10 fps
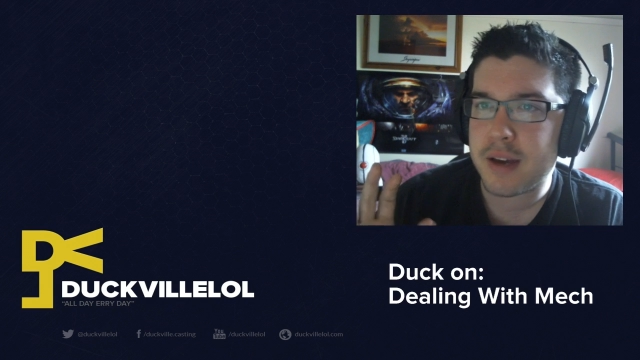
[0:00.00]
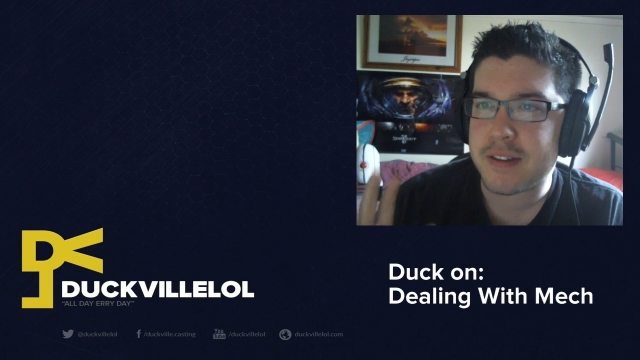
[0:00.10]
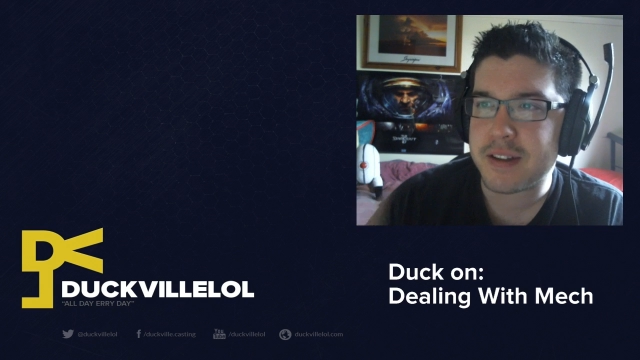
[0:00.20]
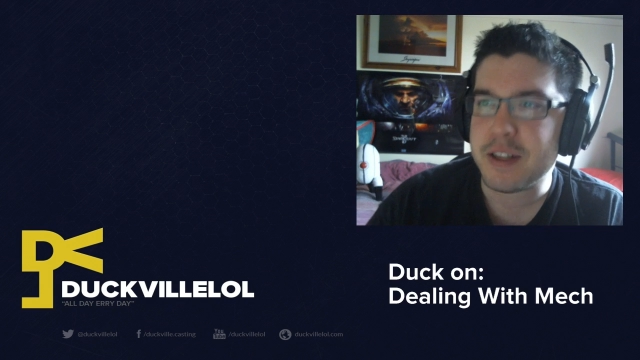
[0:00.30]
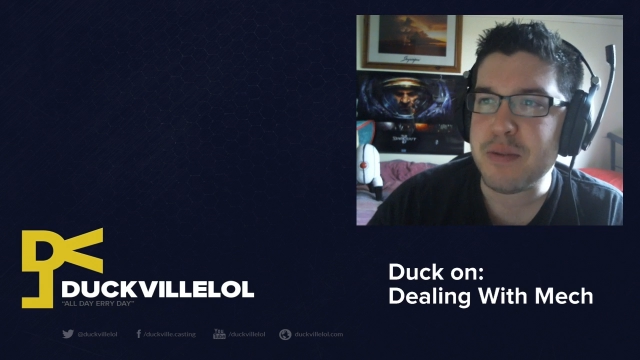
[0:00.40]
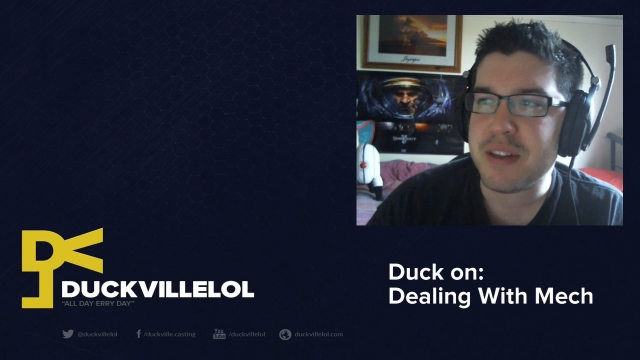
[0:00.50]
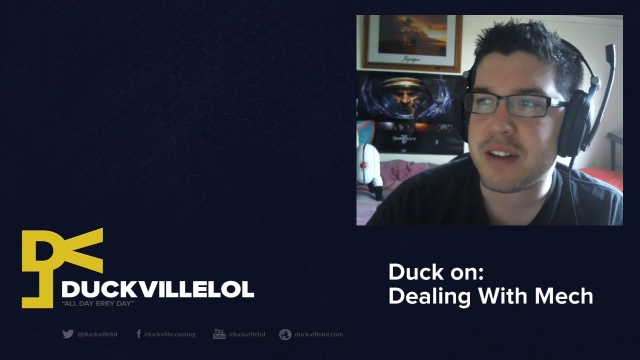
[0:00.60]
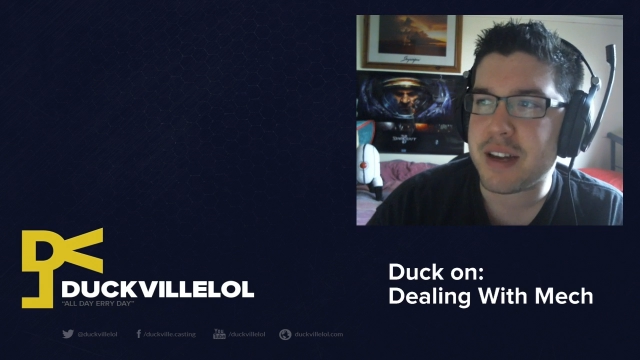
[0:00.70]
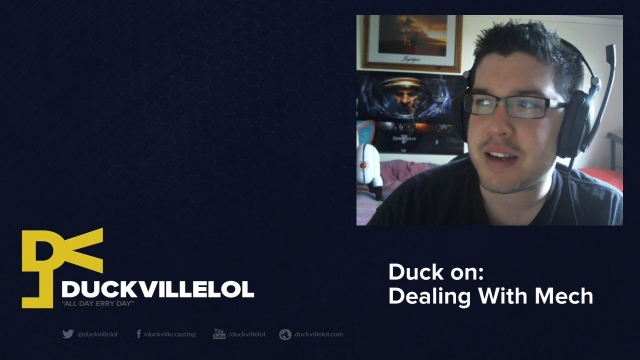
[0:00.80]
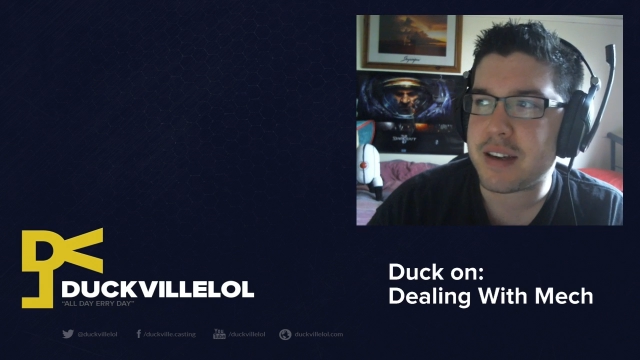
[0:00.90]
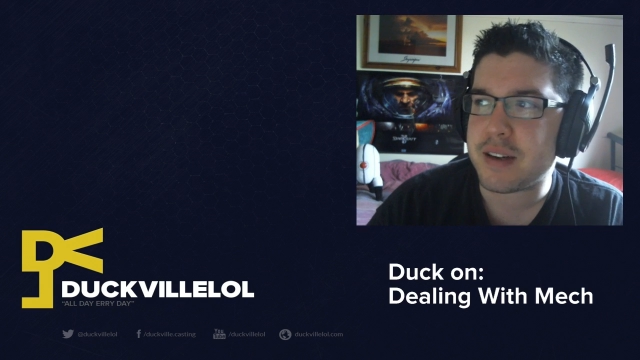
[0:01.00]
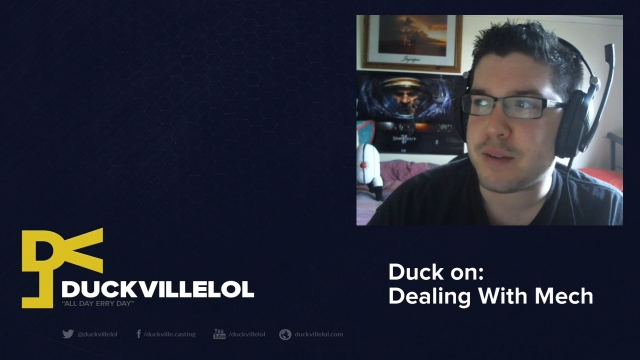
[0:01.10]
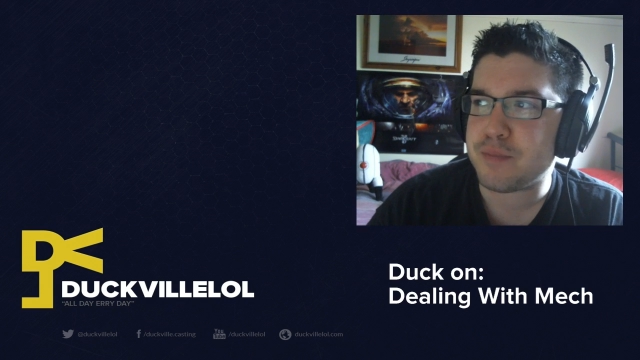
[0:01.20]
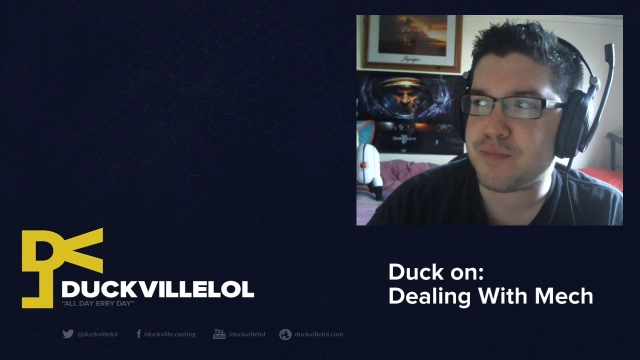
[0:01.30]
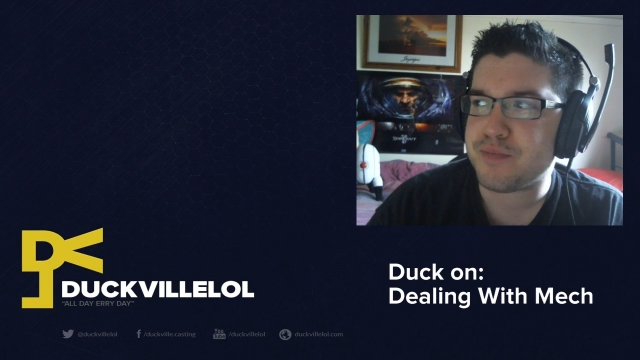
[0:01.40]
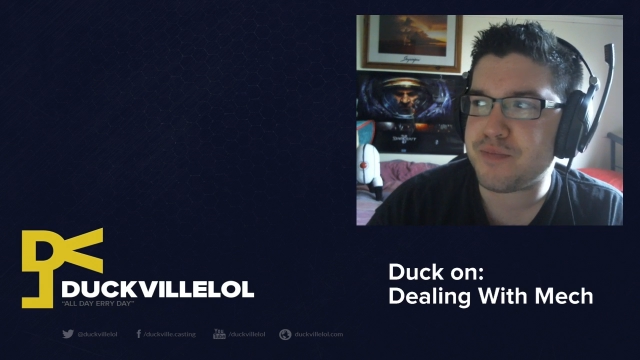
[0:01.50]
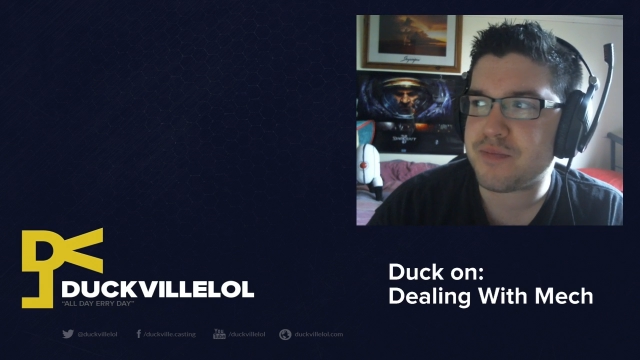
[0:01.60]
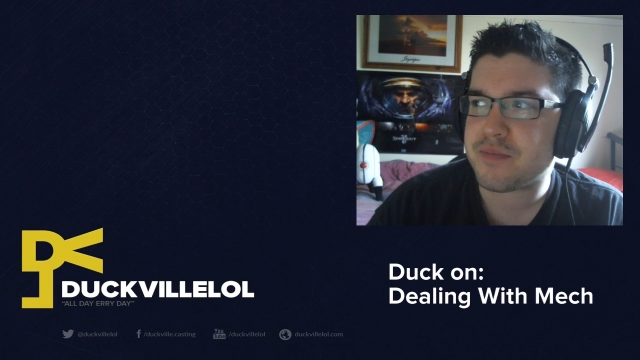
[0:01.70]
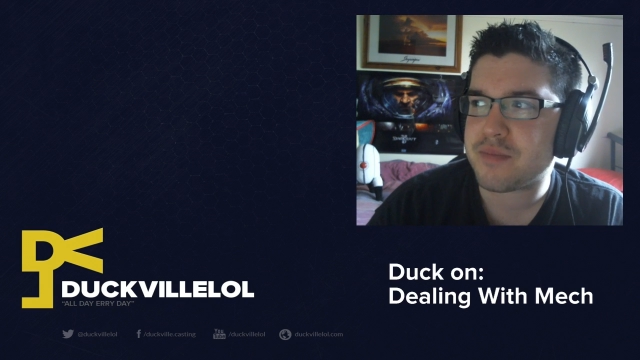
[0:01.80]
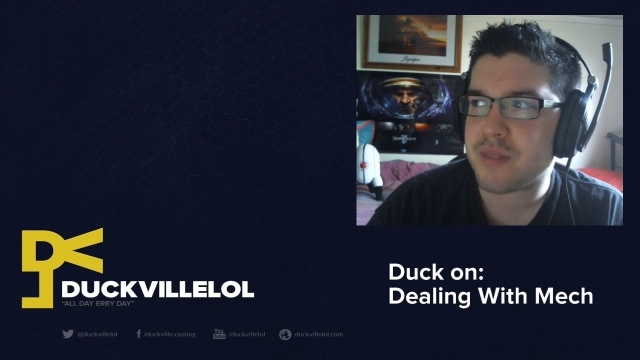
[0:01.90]
it's a little bit like
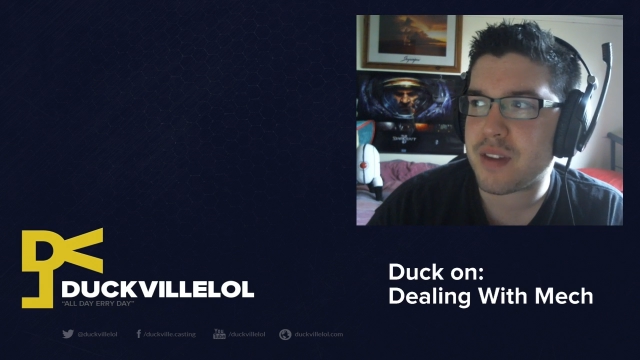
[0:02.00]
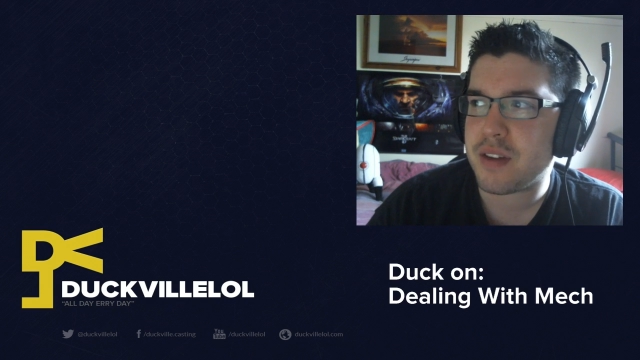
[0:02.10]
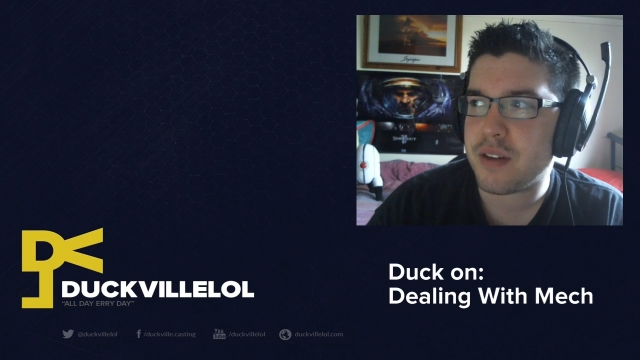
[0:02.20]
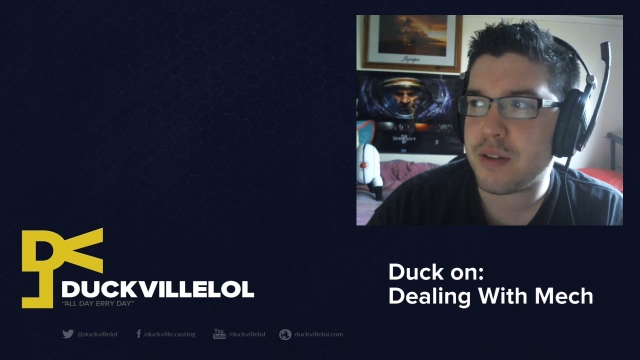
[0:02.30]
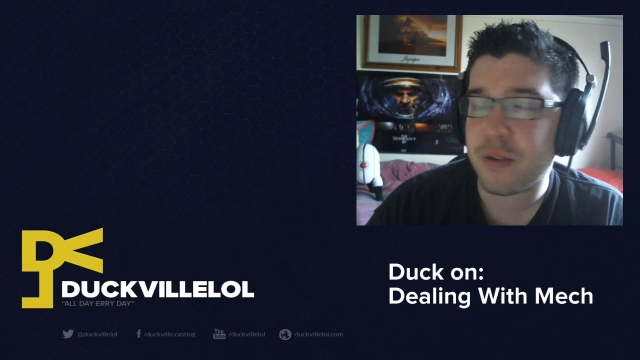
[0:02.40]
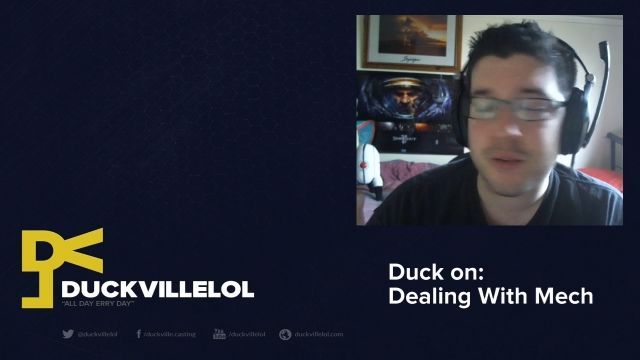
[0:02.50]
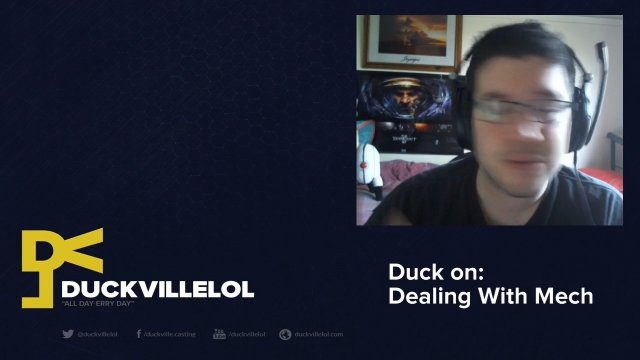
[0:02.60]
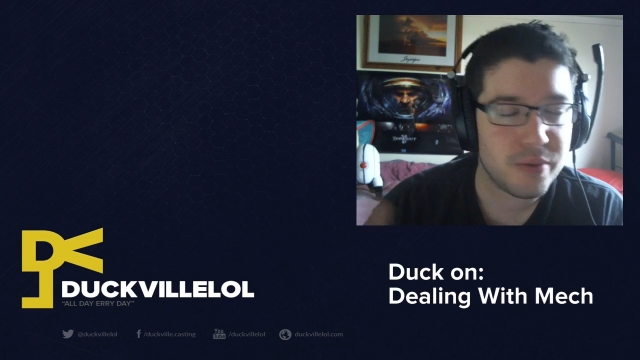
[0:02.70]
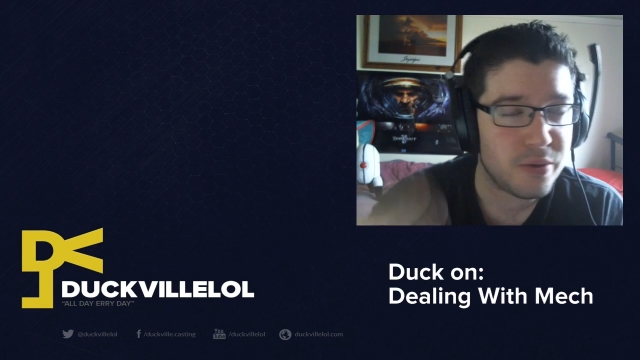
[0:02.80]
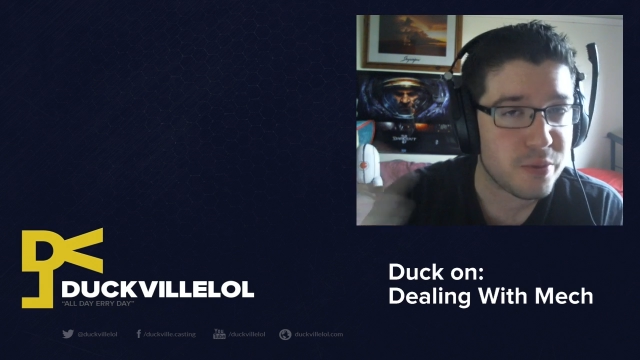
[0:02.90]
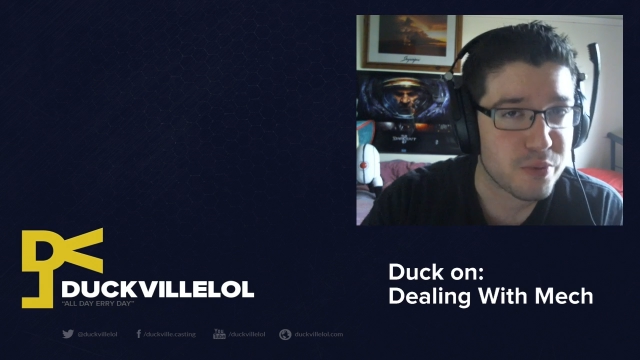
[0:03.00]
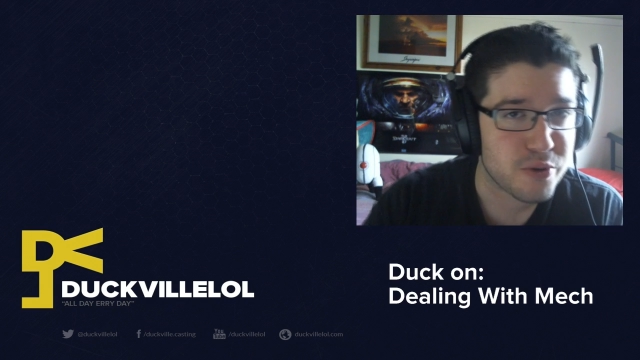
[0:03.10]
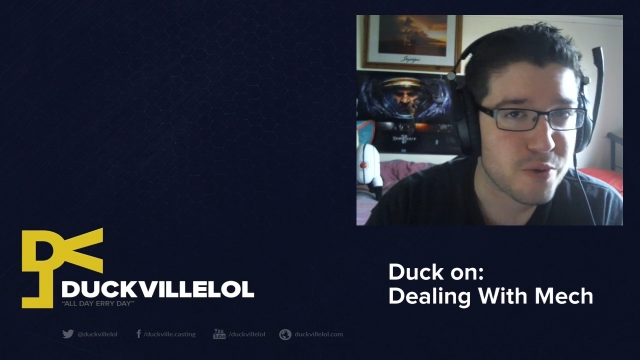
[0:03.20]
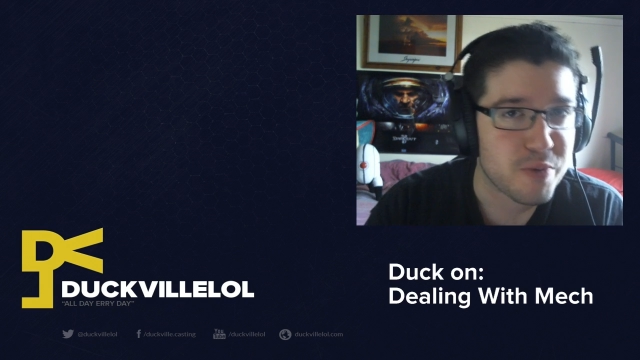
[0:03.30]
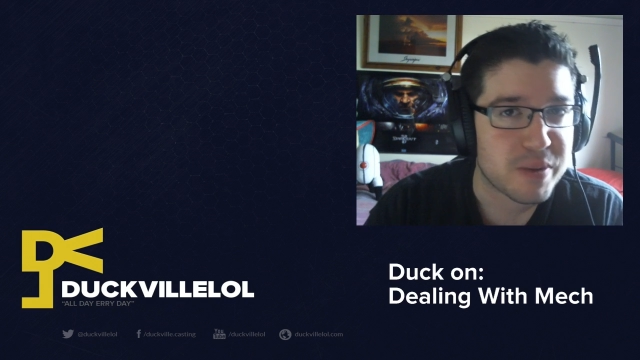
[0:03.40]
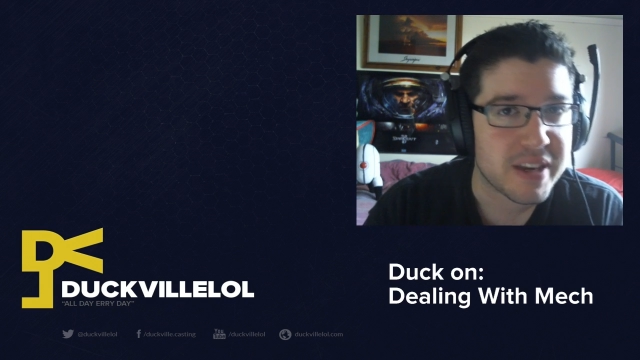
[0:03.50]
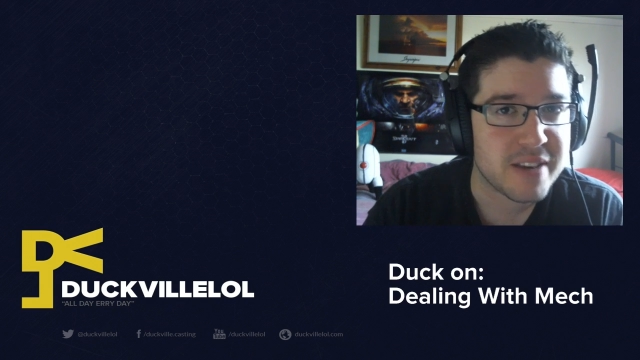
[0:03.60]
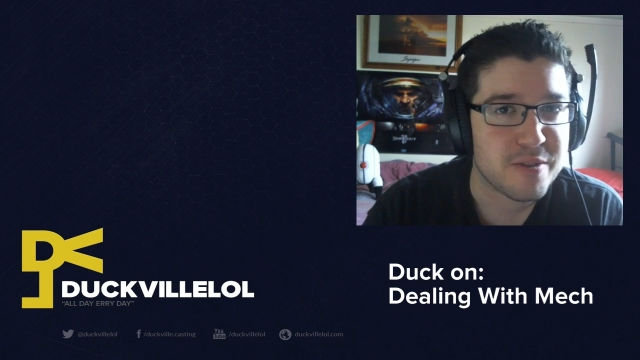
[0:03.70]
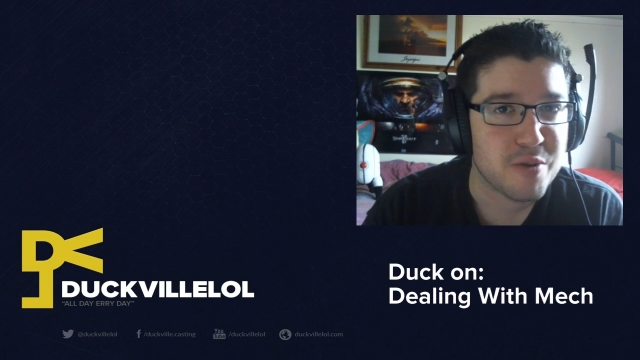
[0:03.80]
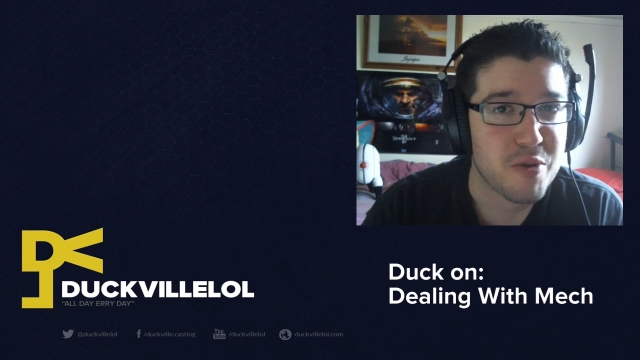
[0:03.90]
all the Brood War
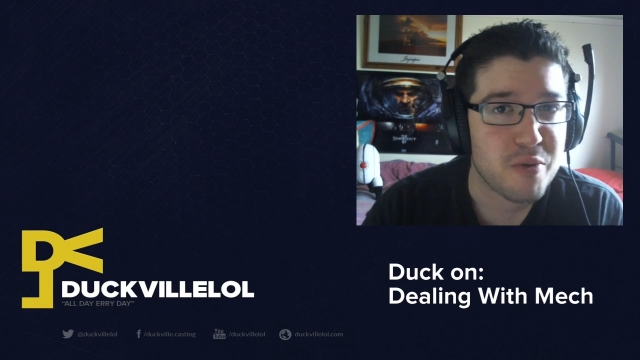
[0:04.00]
players